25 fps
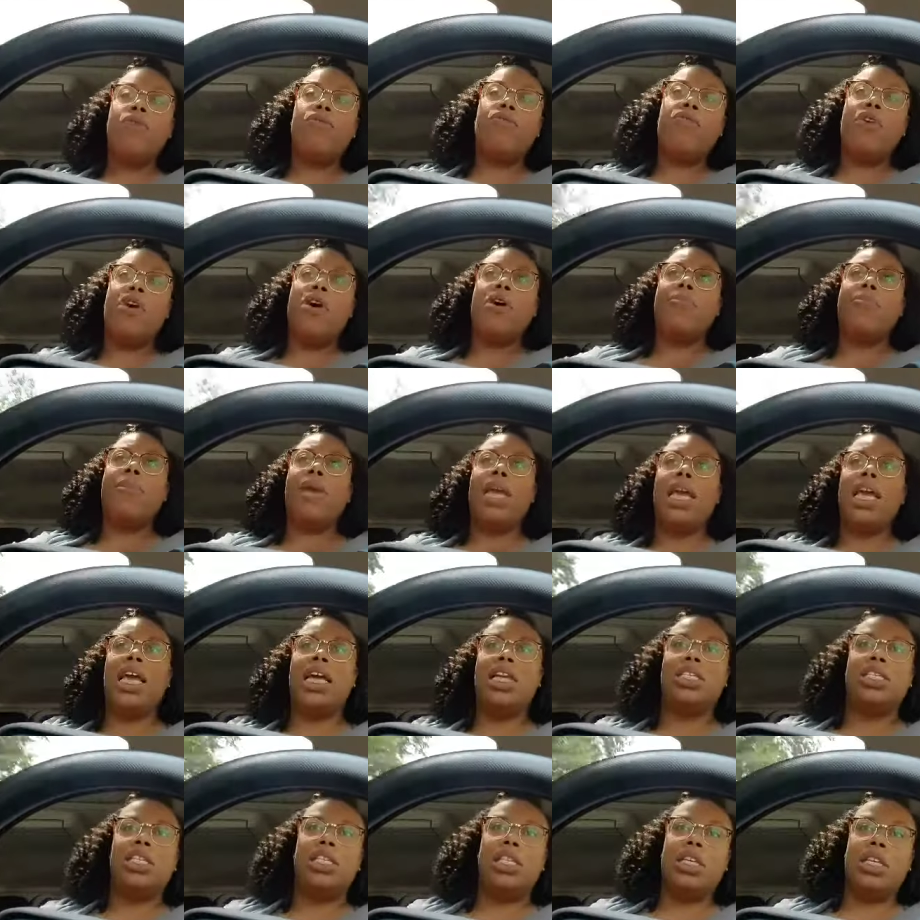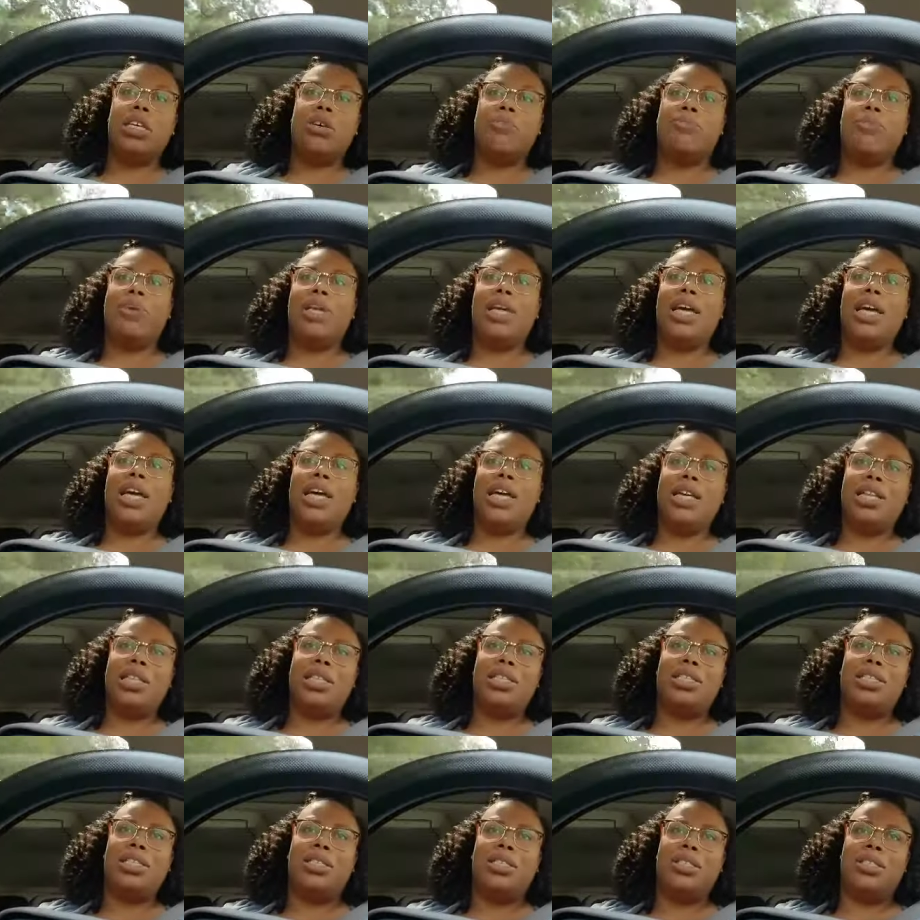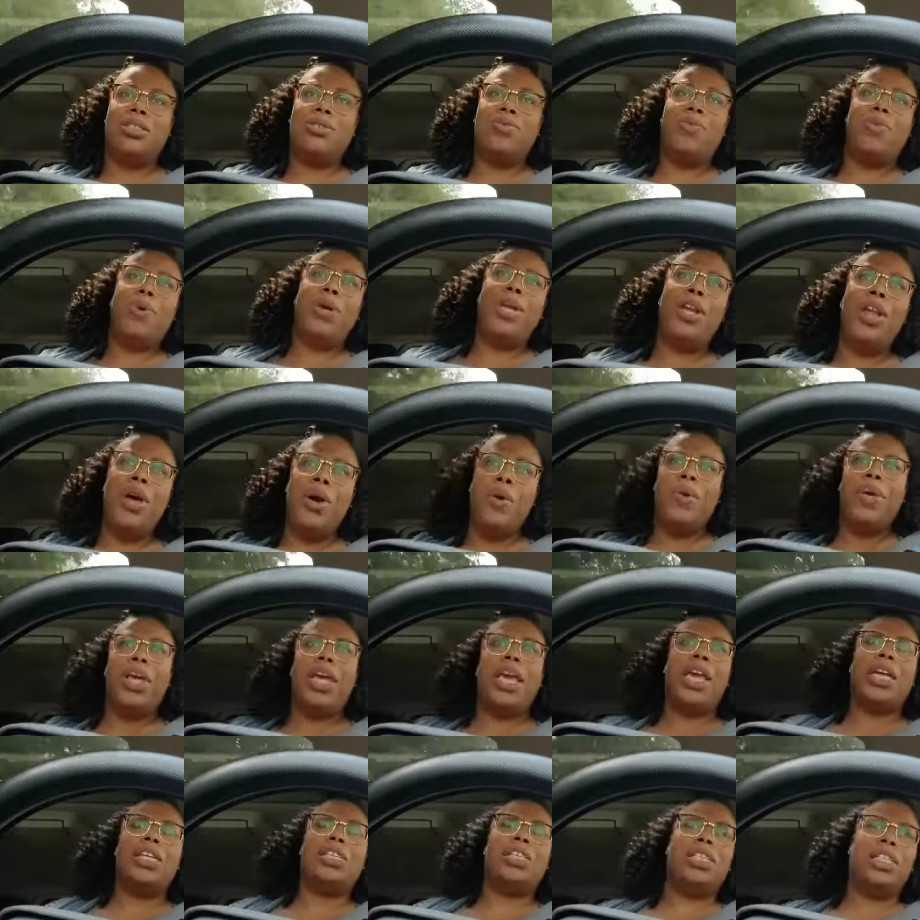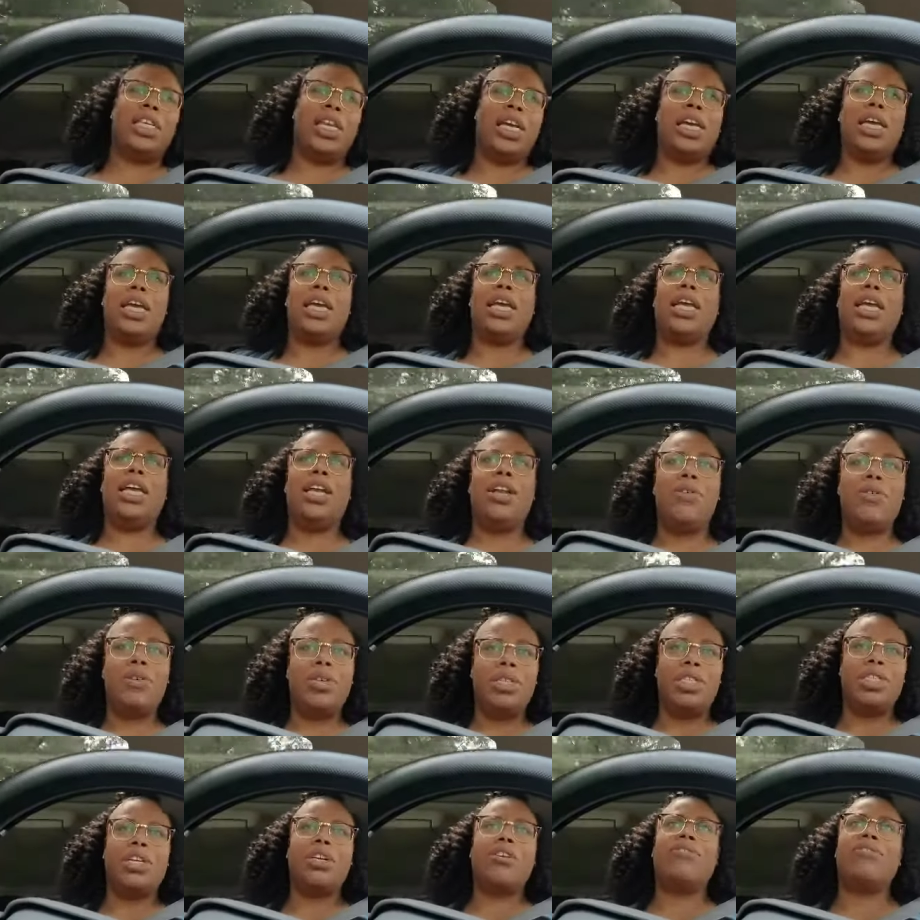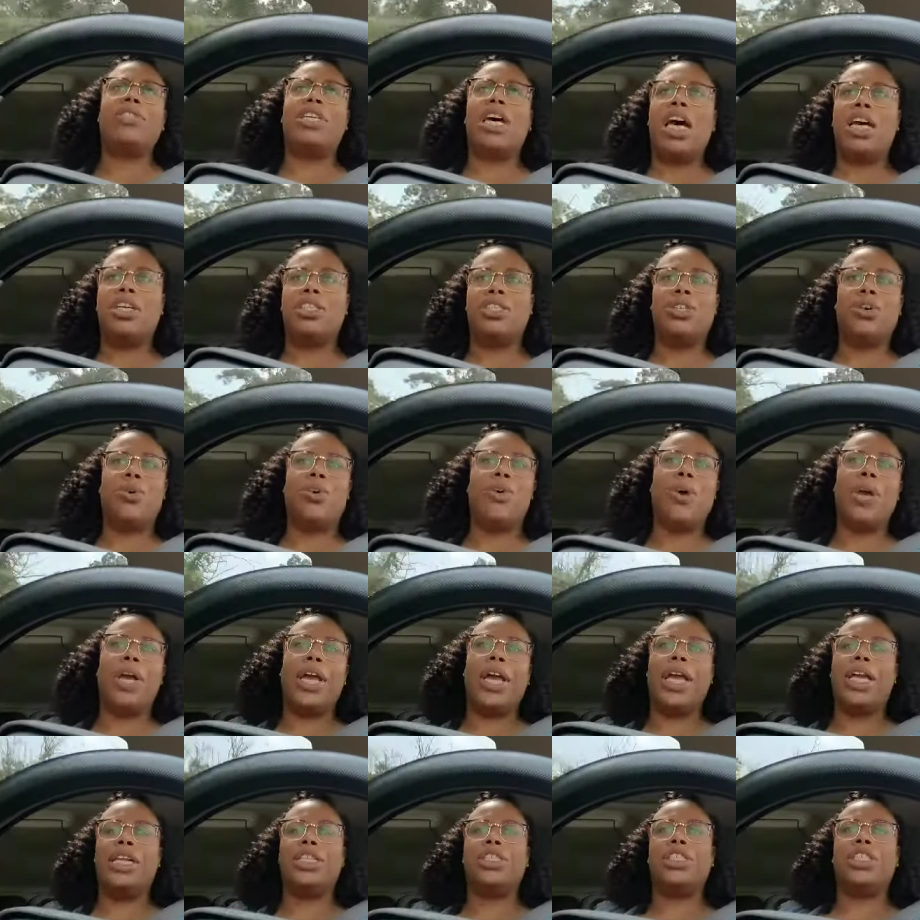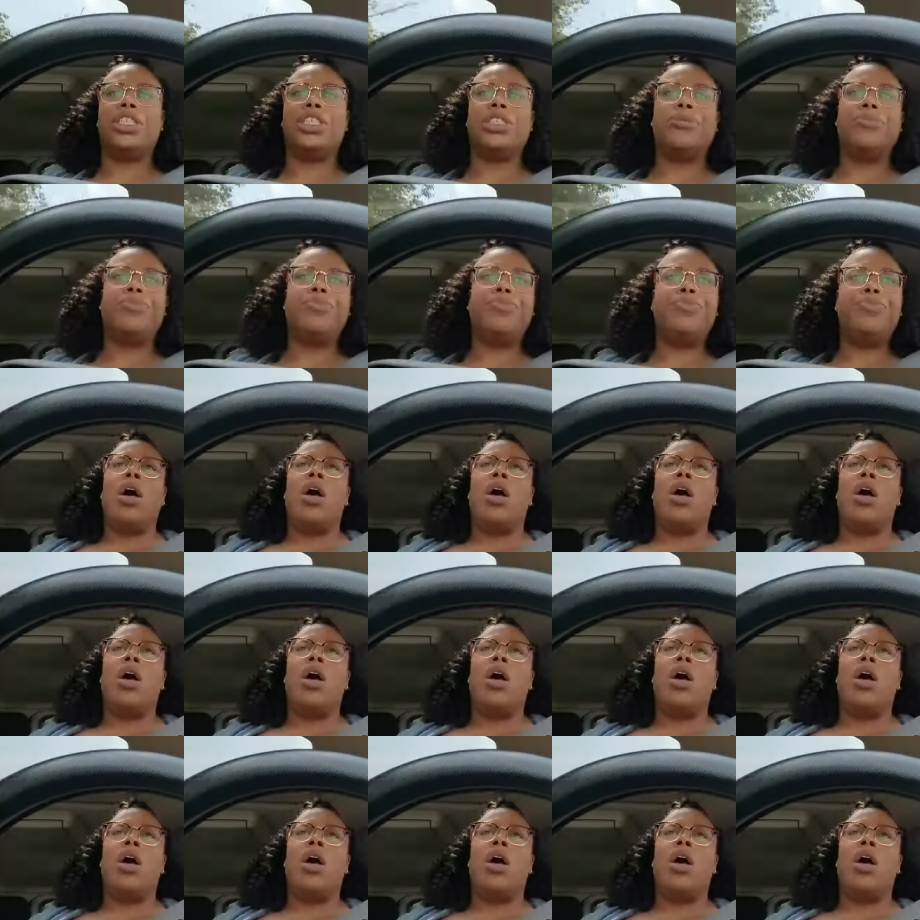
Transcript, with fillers: from Angie because we know he ain't shit and he don't deserve Tasha or Angie